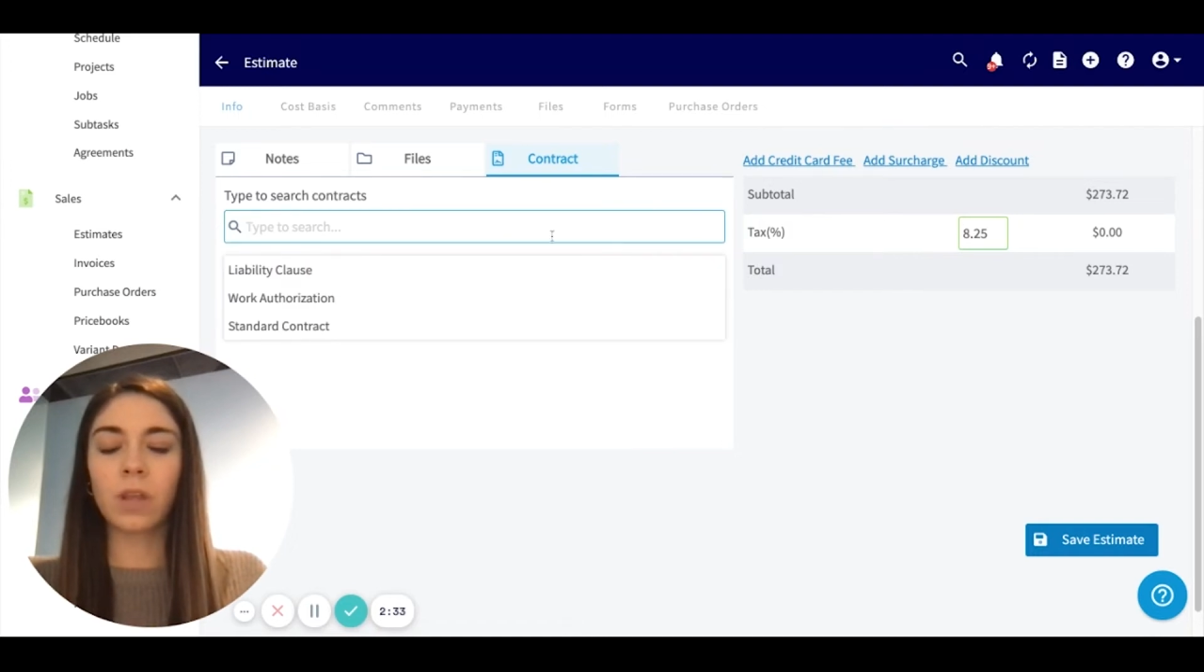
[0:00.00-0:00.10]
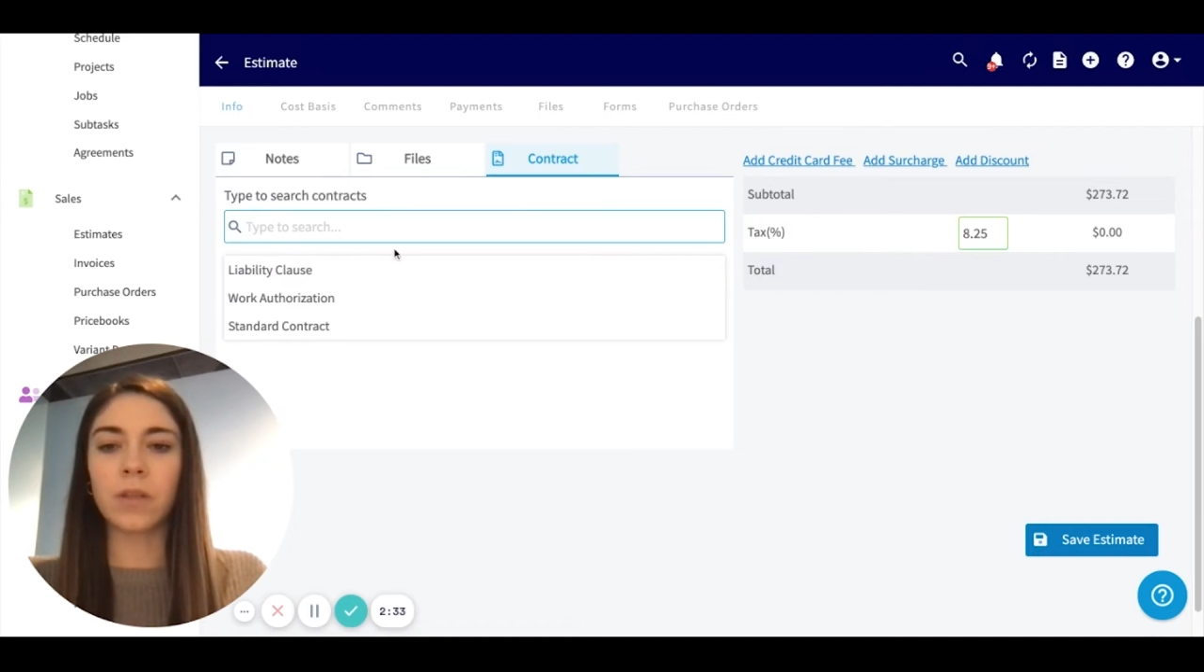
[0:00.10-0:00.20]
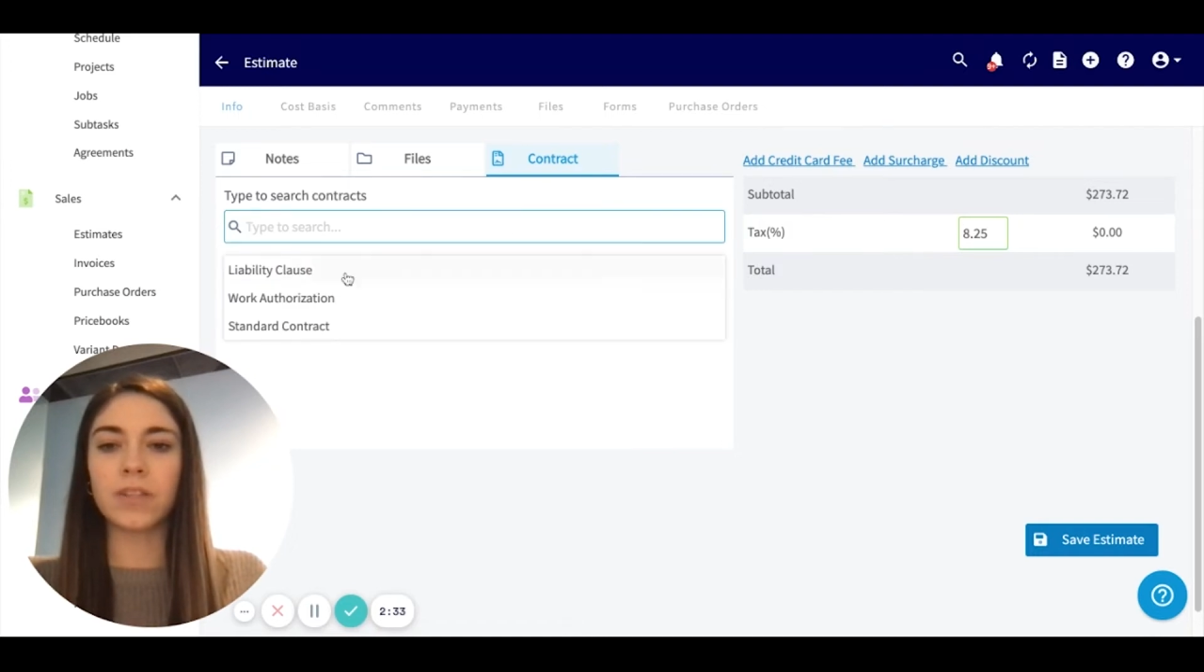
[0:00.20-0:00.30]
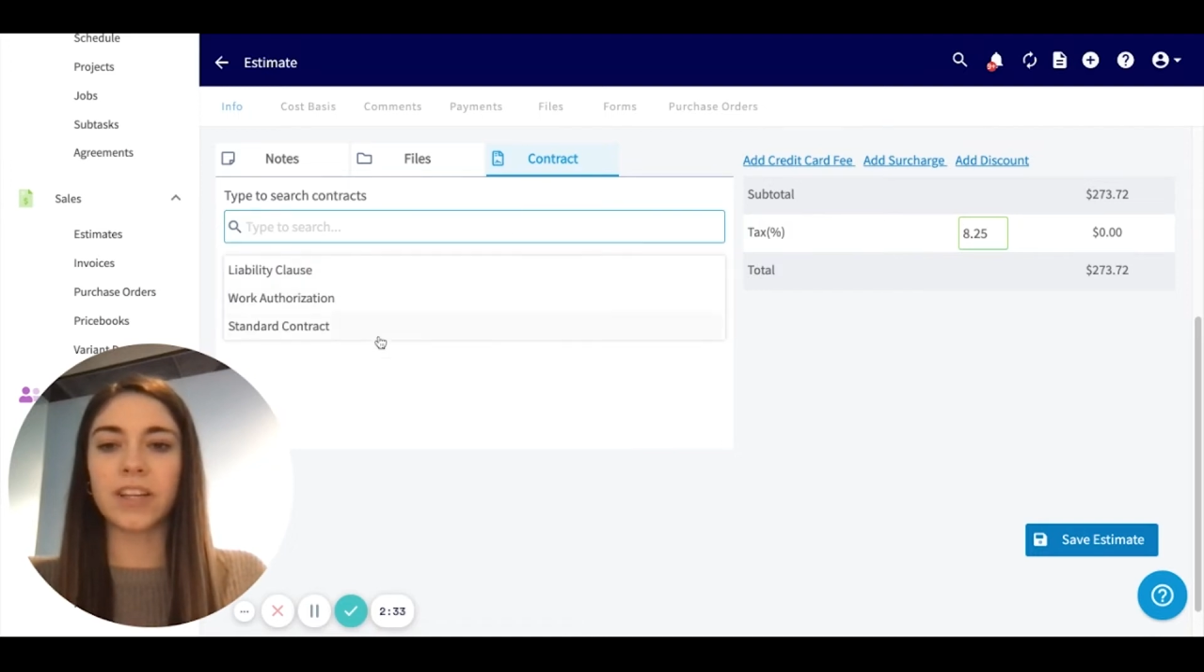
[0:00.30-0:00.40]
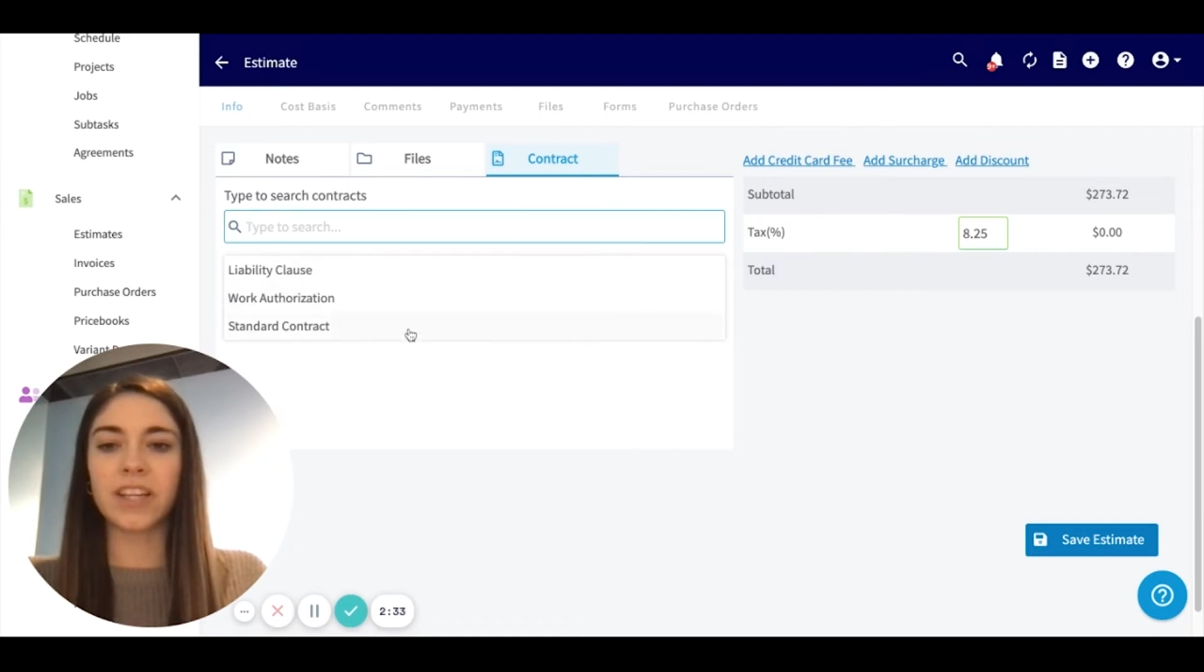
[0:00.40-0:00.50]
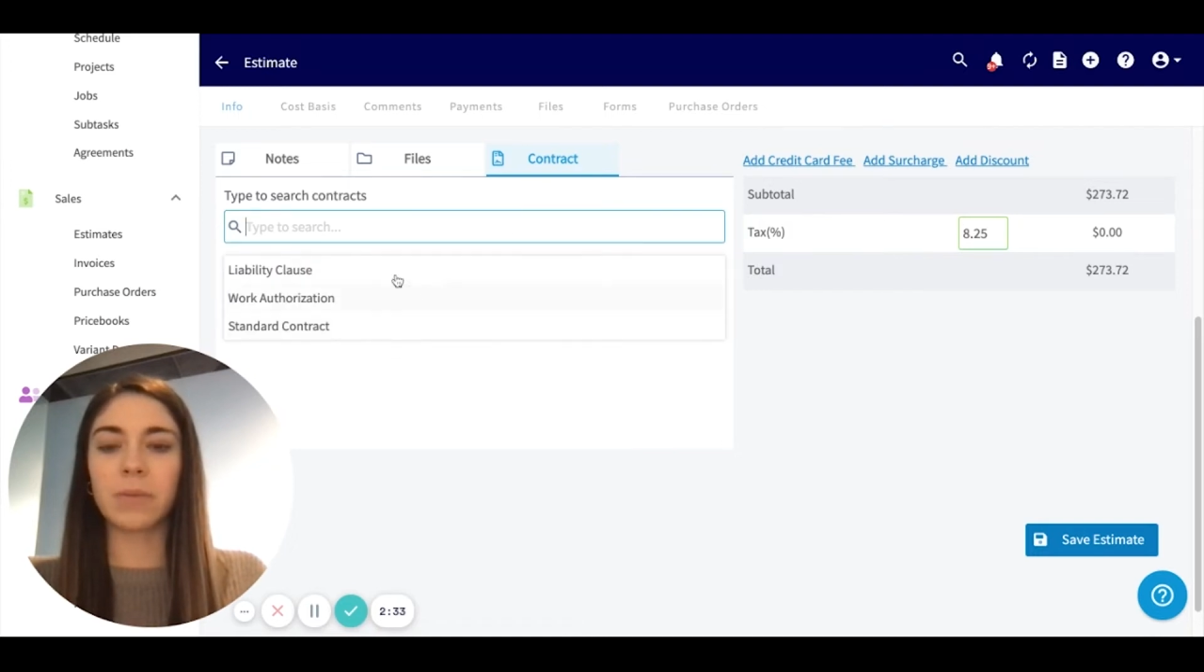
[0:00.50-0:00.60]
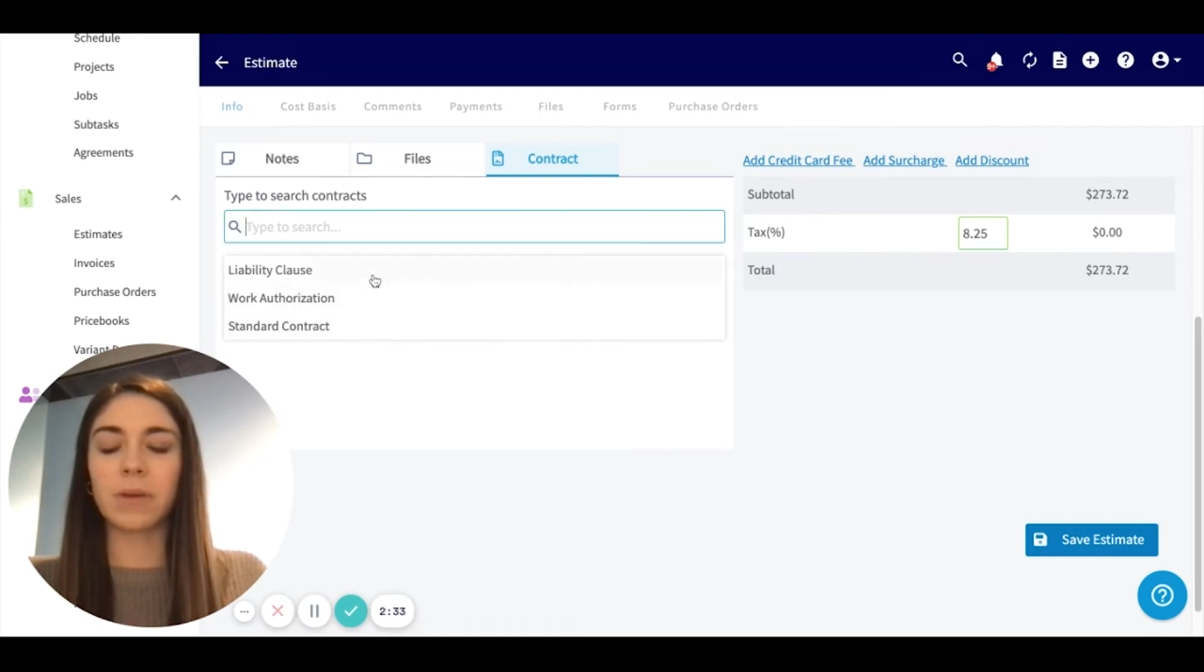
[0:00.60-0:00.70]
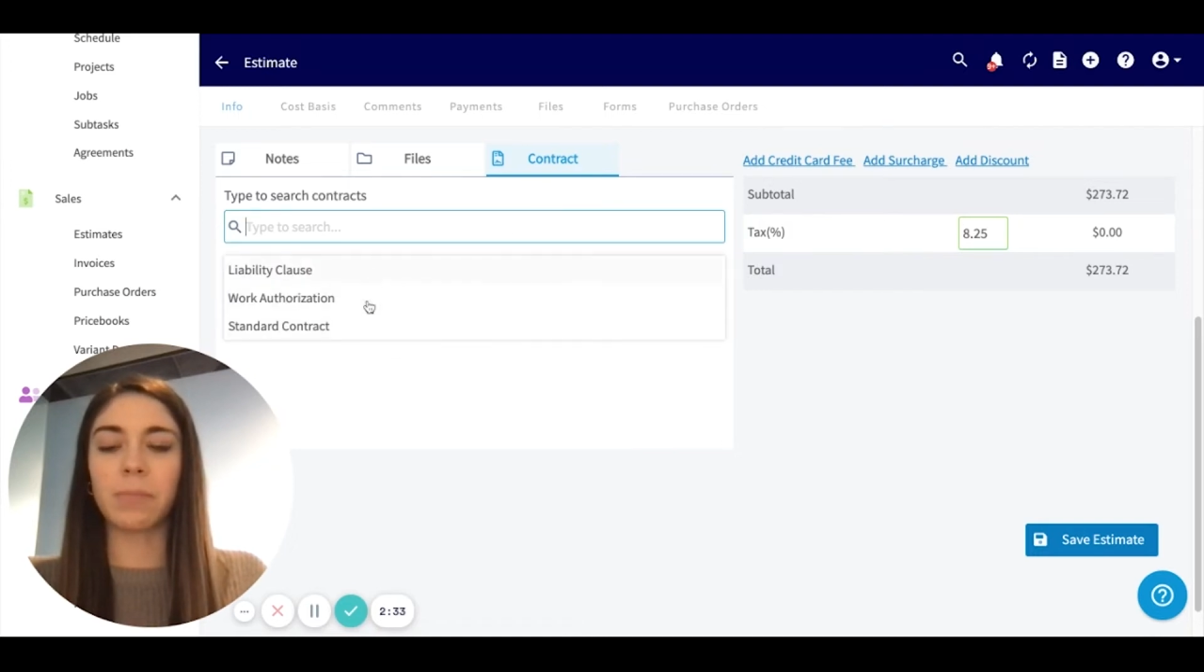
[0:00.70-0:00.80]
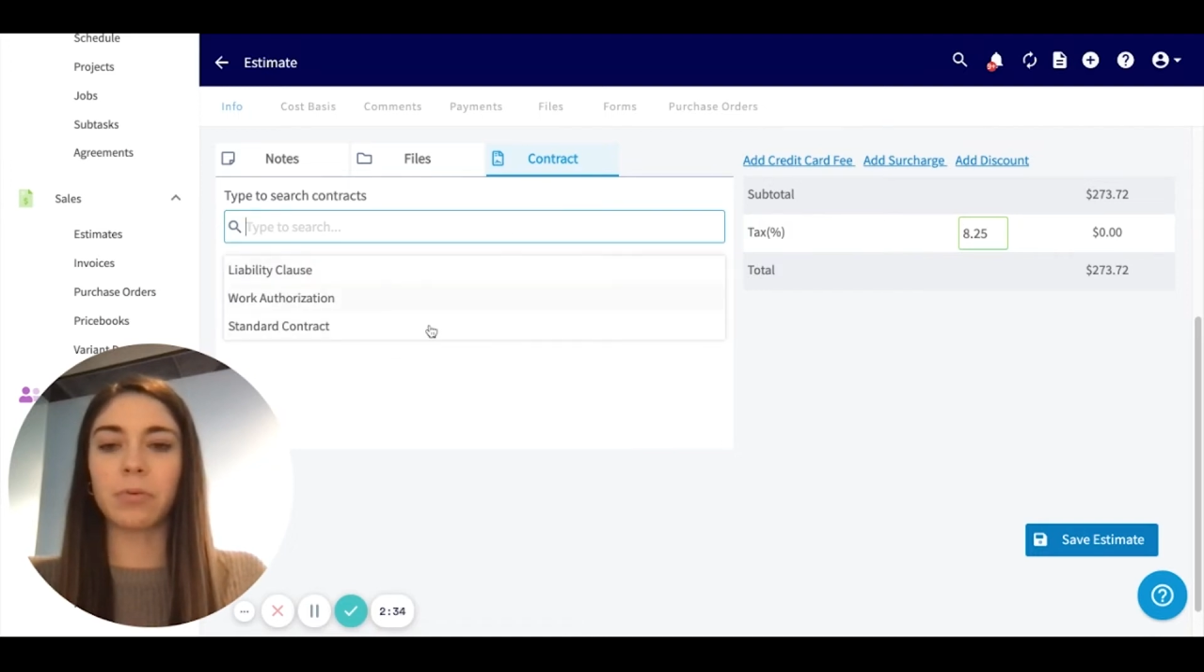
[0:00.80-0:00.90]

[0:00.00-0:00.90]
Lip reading: These are going to be